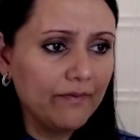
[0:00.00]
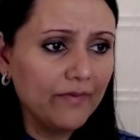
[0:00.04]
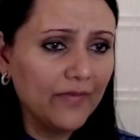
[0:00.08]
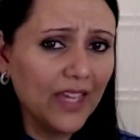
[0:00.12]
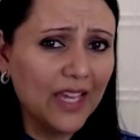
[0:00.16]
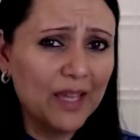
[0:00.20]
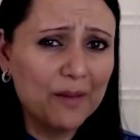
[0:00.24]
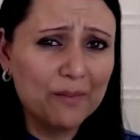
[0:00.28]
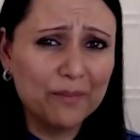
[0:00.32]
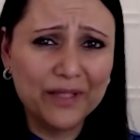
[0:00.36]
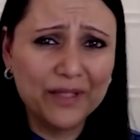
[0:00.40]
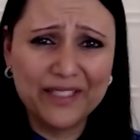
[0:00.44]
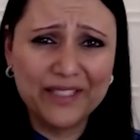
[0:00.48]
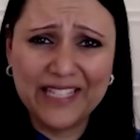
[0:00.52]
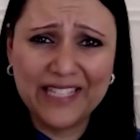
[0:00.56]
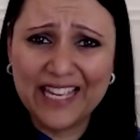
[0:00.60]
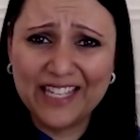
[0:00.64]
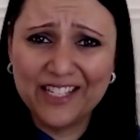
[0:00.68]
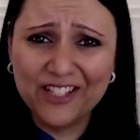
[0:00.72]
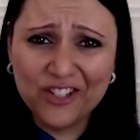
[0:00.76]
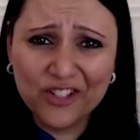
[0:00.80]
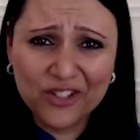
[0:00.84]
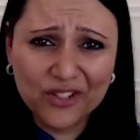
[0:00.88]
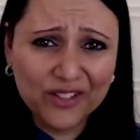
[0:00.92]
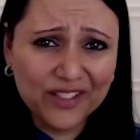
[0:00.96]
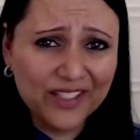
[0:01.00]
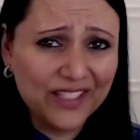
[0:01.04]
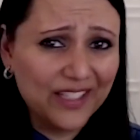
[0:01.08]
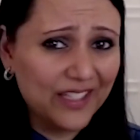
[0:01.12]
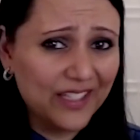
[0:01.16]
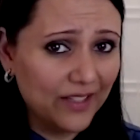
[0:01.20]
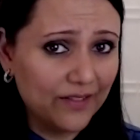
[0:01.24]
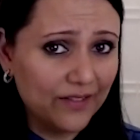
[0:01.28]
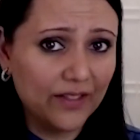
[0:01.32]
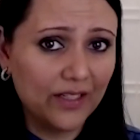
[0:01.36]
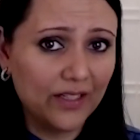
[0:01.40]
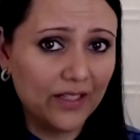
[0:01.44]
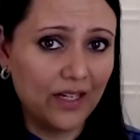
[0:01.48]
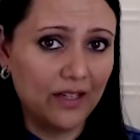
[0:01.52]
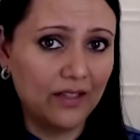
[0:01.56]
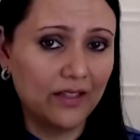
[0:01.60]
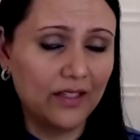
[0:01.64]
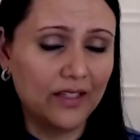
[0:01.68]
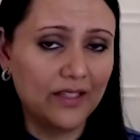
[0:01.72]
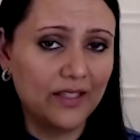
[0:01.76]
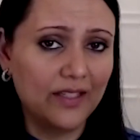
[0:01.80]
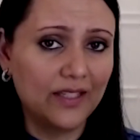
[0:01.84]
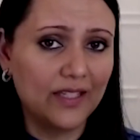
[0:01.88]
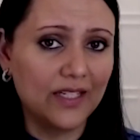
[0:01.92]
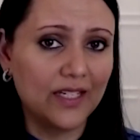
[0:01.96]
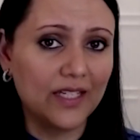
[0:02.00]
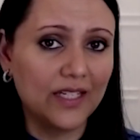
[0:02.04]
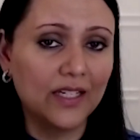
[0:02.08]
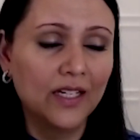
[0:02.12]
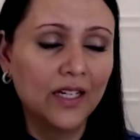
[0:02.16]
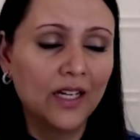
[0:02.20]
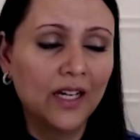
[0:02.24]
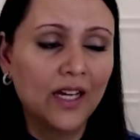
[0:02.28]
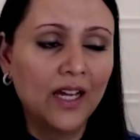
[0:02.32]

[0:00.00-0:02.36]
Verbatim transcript: and potentially even LSD.